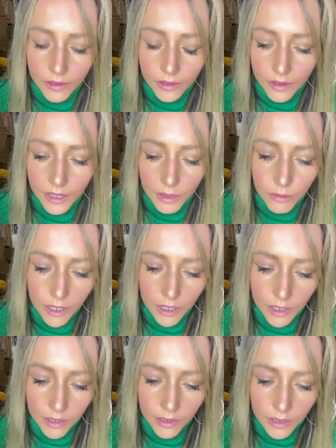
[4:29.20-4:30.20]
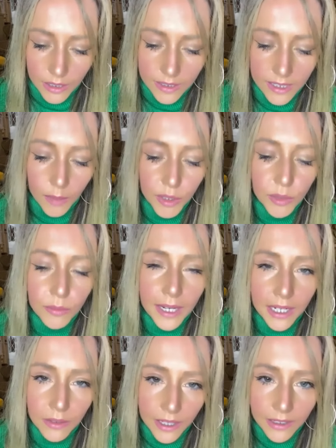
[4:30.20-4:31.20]
they were a
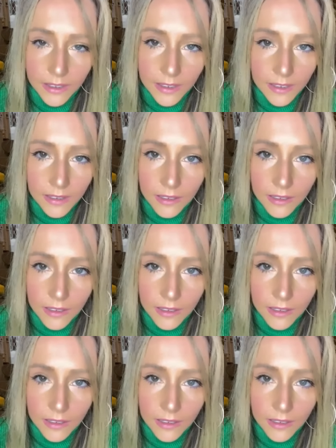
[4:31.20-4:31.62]
subhumane race.